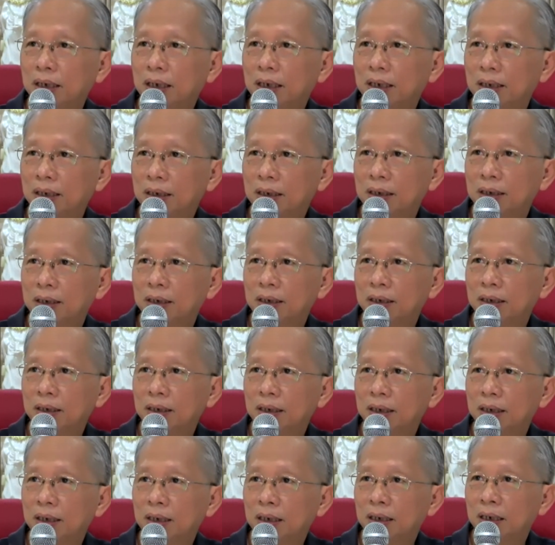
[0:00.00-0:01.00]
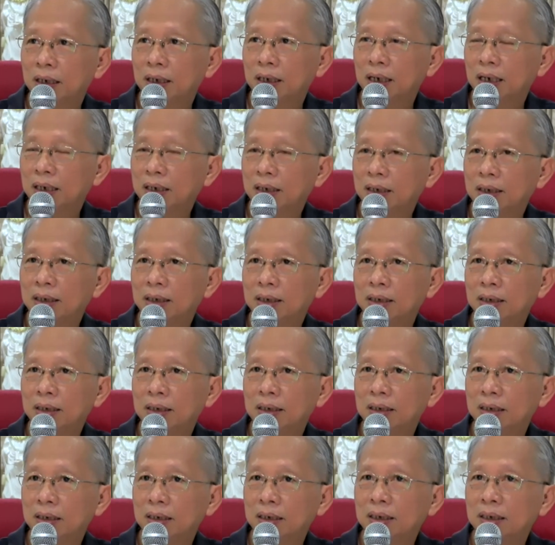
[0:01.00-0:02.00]
I
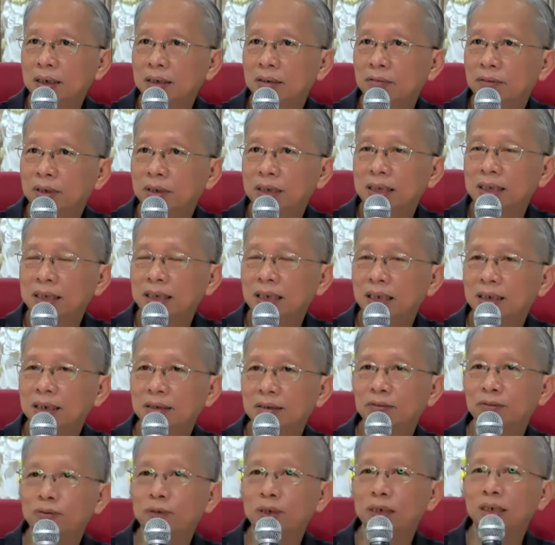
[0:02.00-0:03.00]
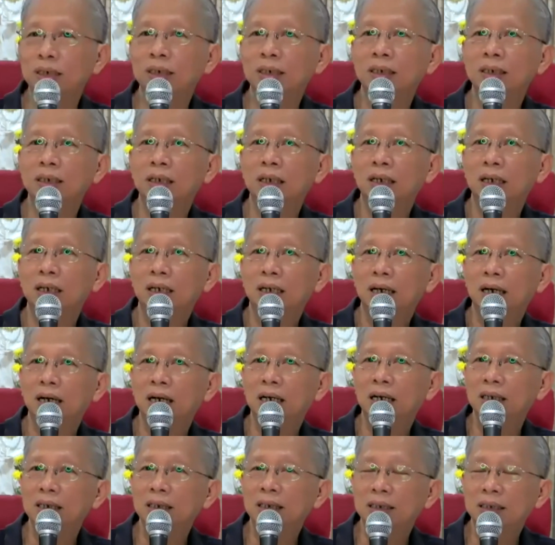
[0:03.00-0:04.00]
think in a very subtle way,
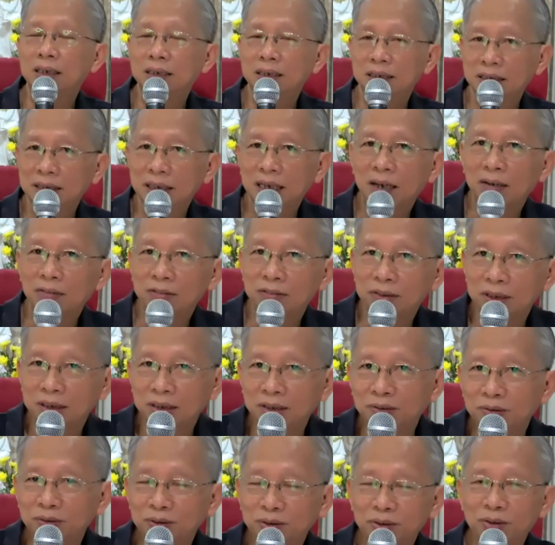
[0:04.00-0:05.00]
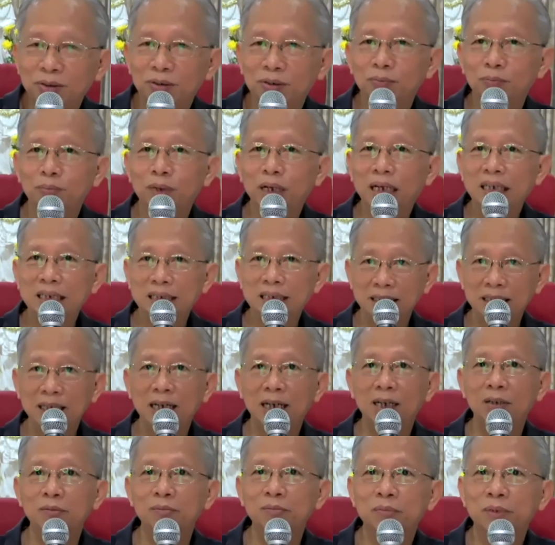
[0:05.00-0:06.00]
I sound it to you many
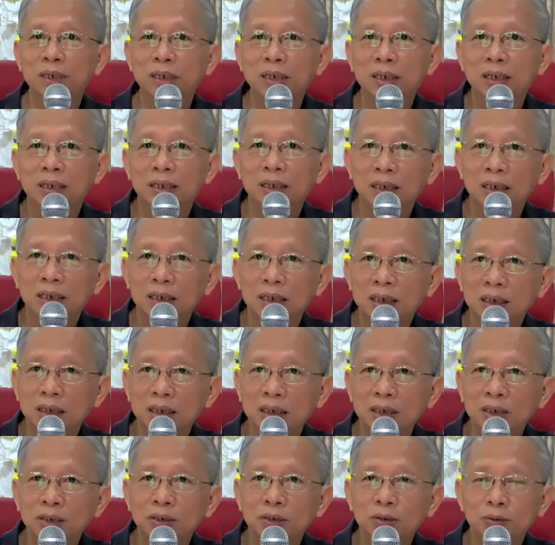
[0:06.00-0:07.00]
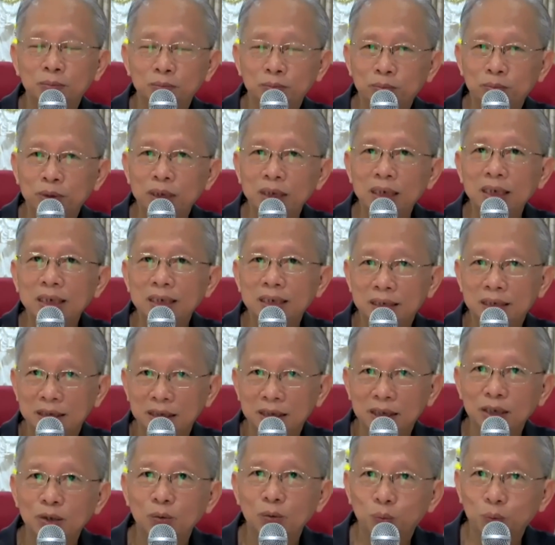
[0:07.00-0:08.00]
times. If you miss
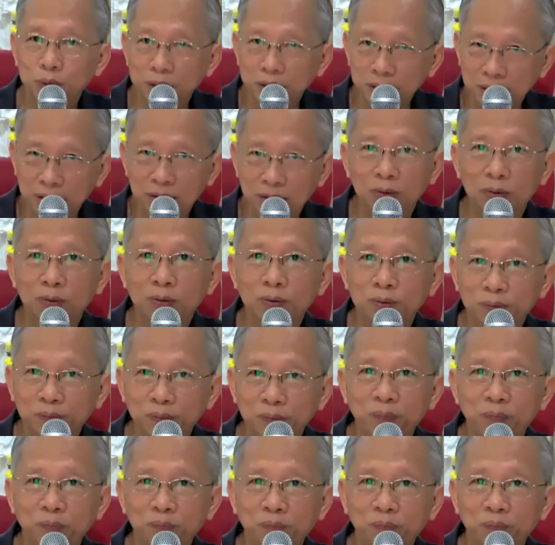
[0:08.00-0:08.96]
this window,